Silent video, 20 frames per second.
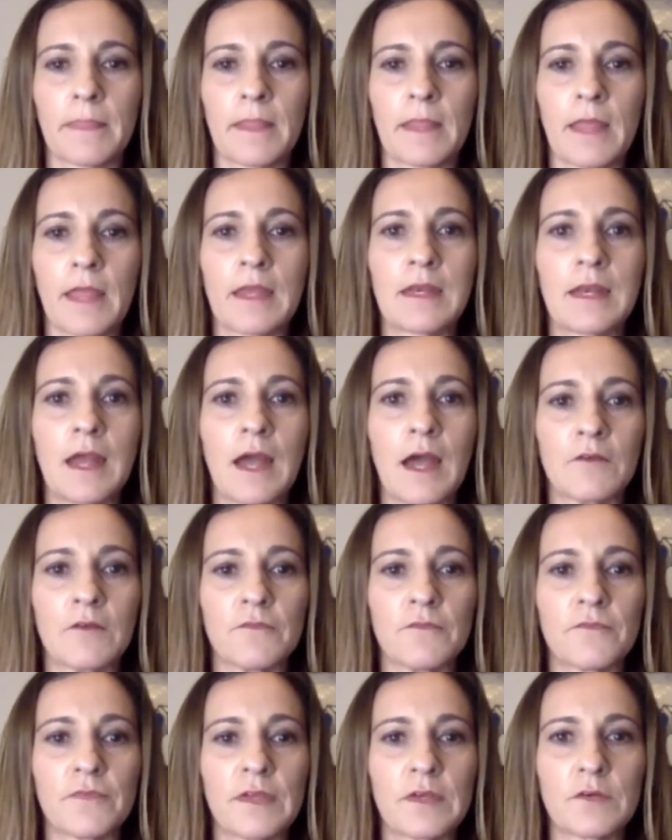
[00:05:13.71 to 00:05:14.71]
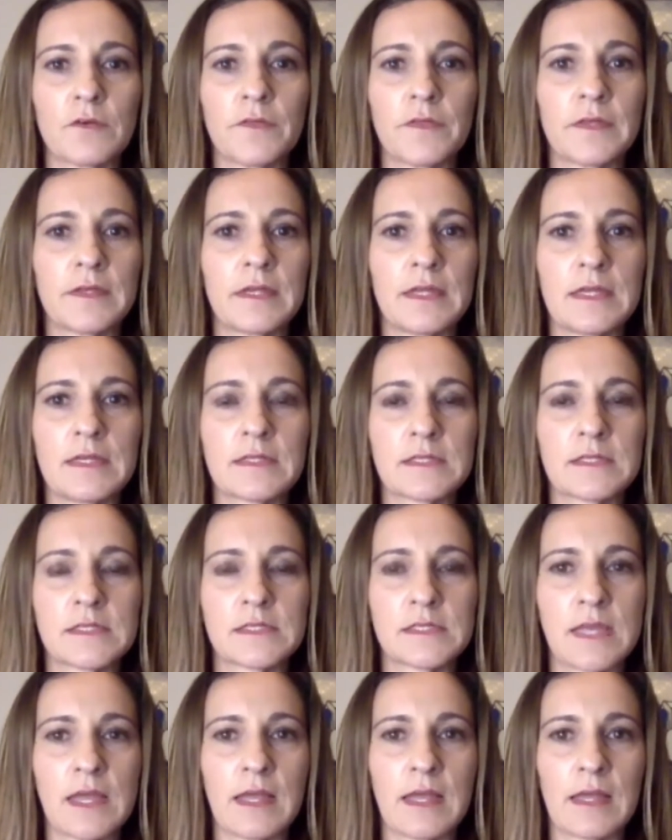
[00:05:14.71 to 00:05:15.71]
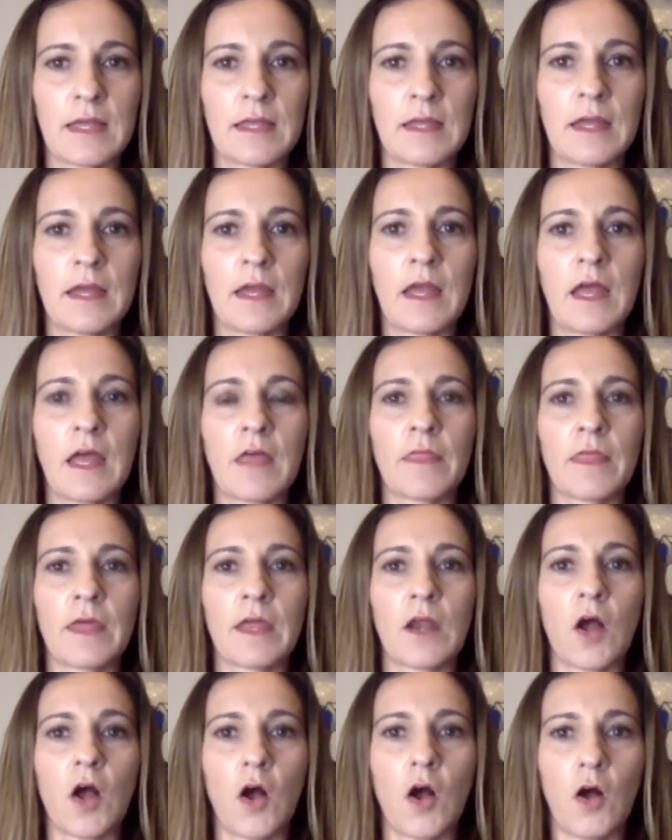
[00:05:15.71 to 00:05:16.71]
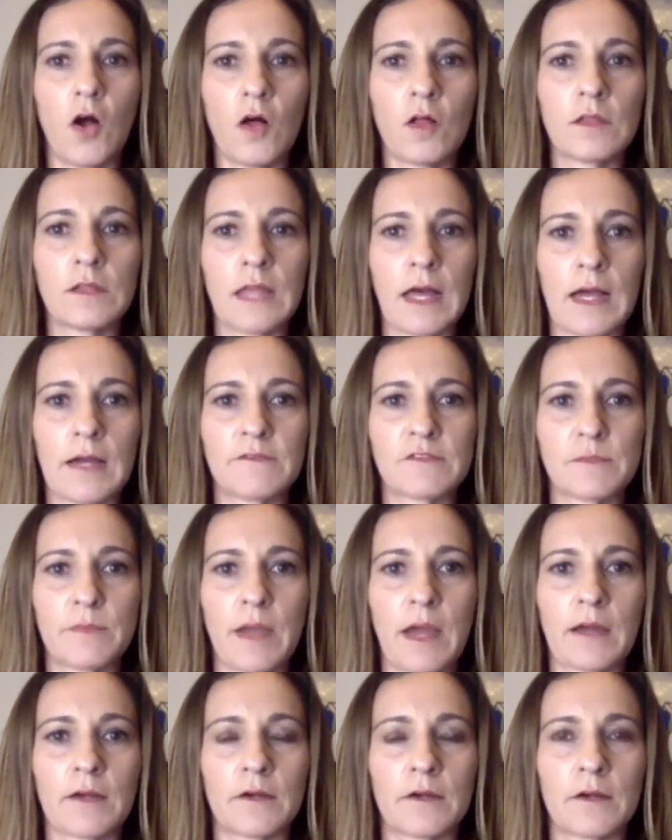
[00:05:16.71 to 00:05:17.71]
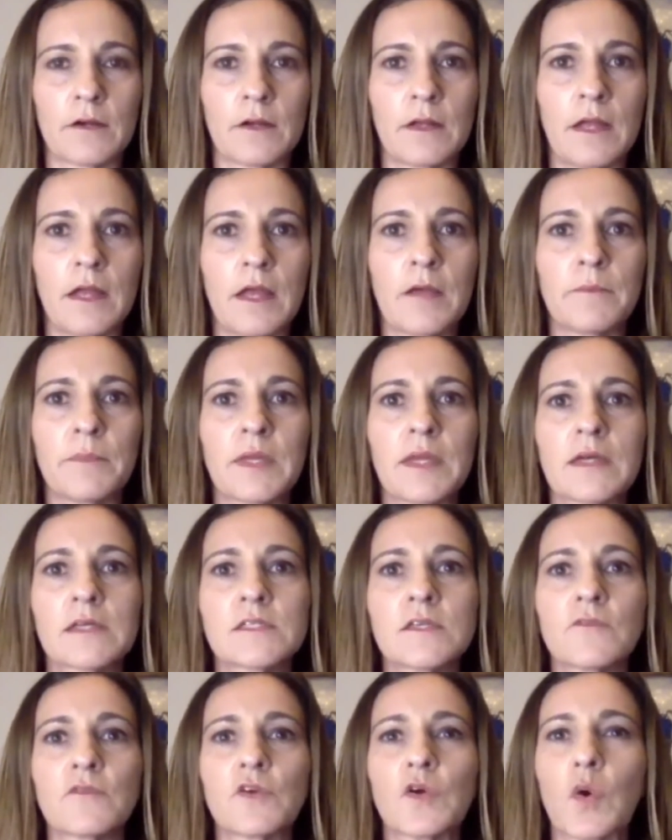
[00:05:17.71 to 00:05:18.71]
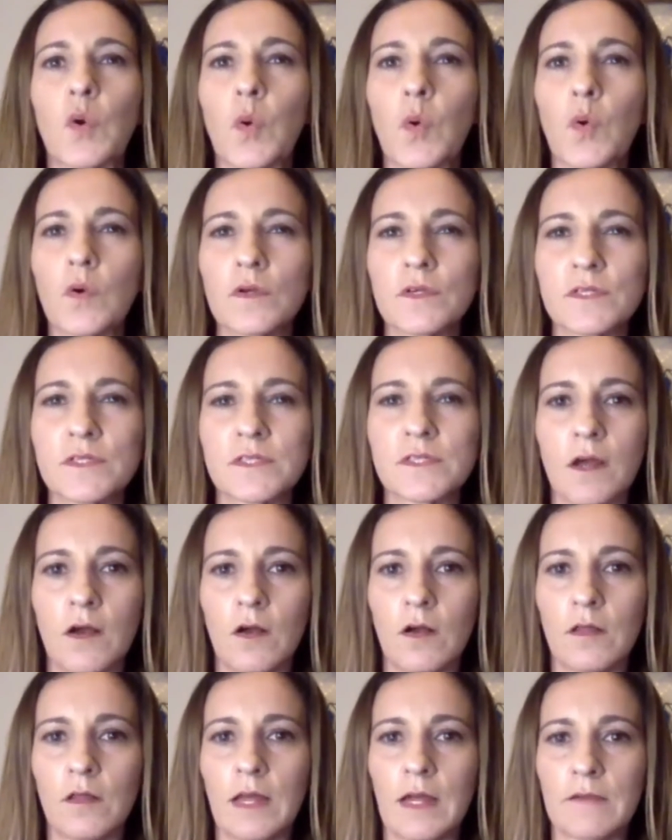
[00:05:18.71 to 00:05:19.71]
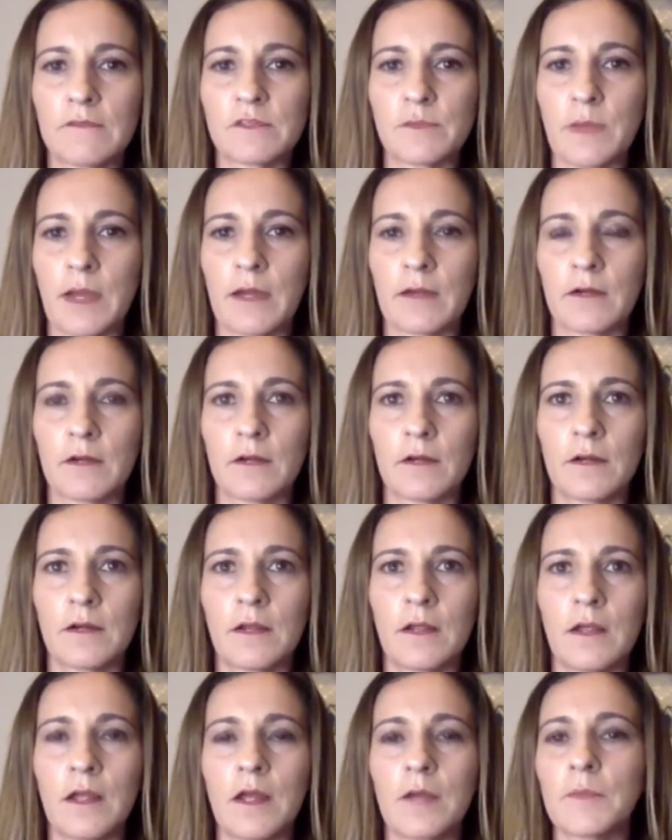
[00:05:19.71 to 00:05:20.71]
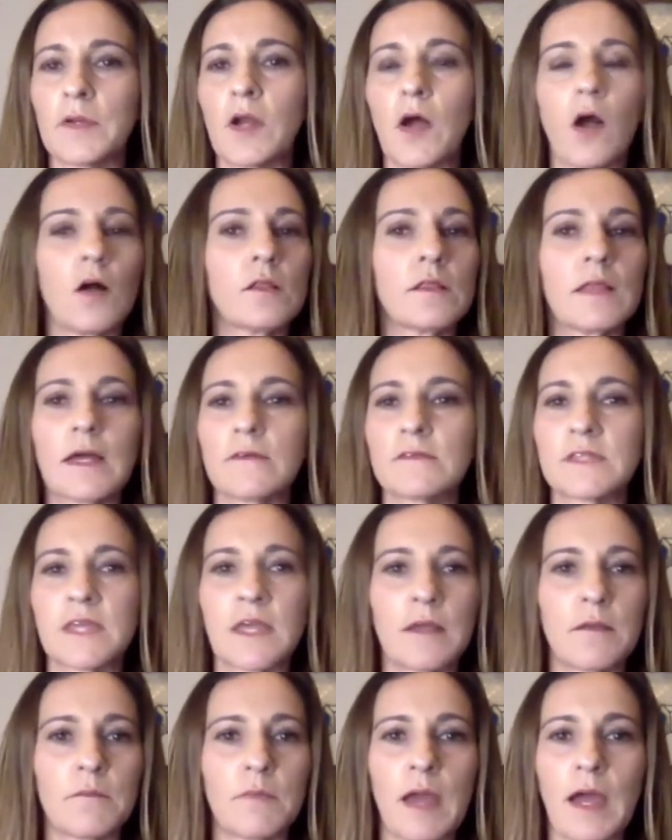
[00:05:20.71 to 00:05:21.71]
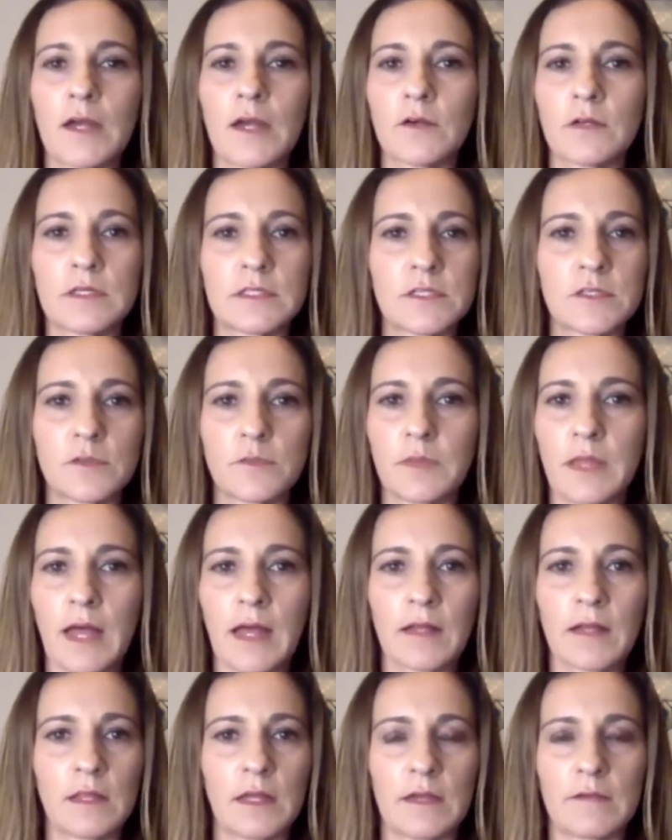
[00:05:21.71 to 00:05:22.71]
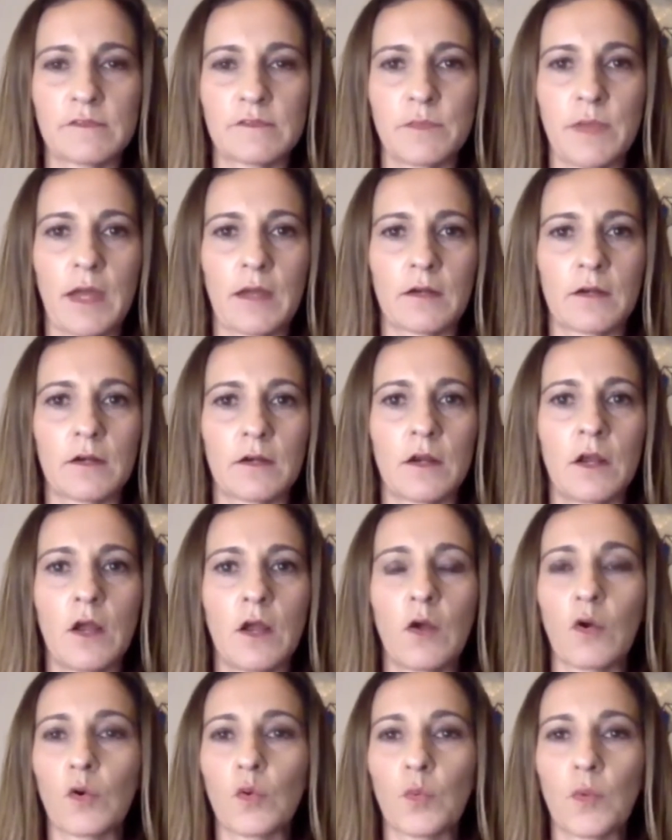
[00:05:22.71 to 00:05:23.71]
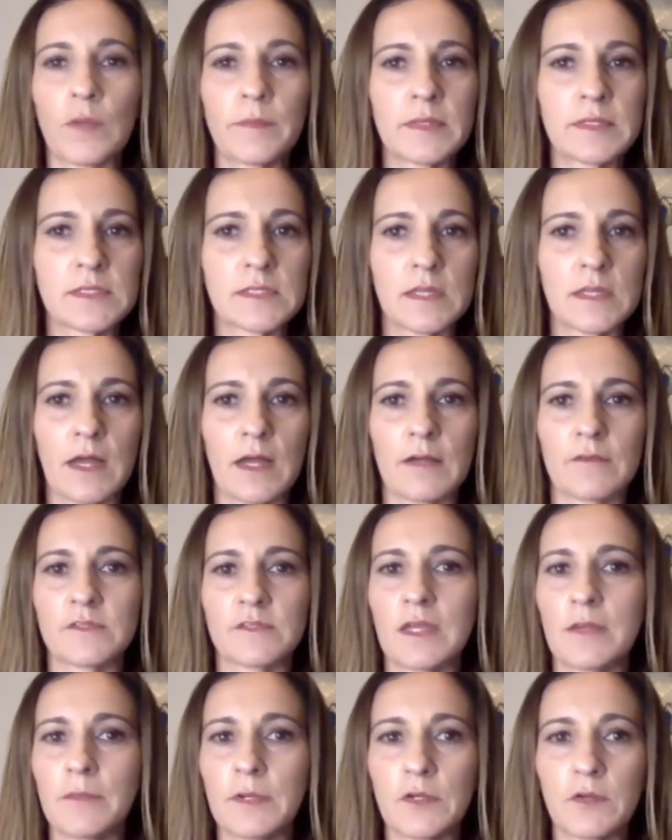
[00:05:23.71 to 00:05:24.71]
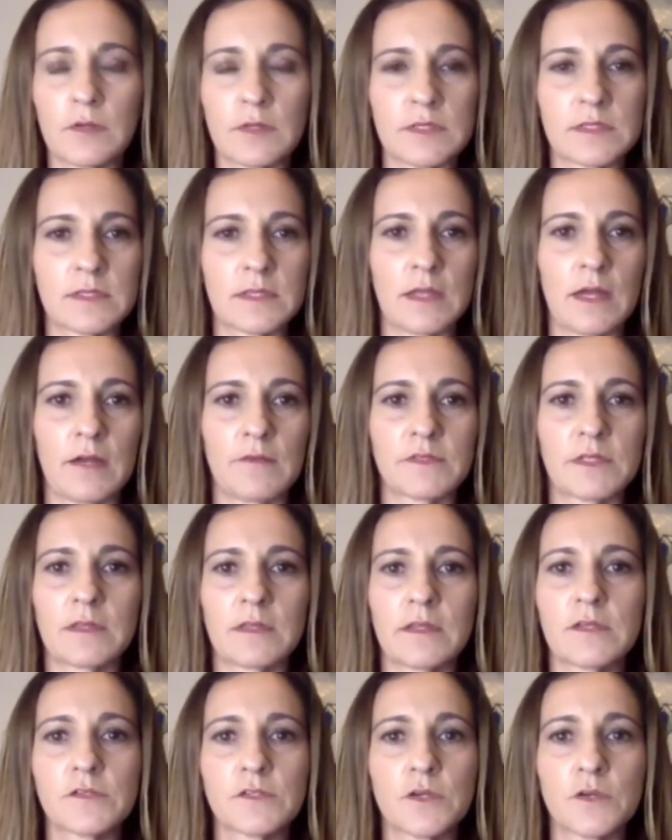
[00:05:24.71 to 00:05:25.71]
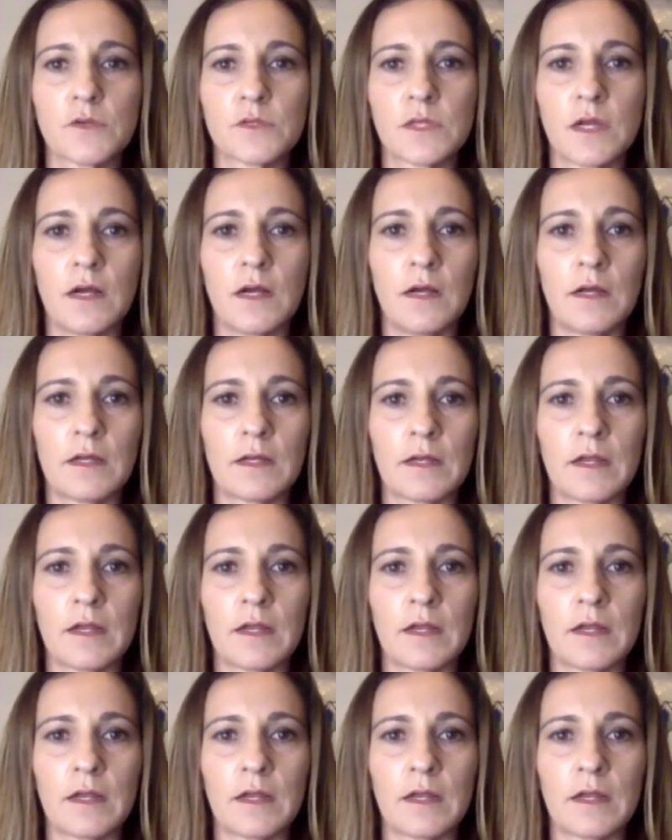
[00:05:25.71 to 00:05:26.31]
And not feel the need to say that all lives matter. Because of course all lives matter. But all lives can't matter until Black lives matter, or women's lives, immigrants' lives, and the list goes on,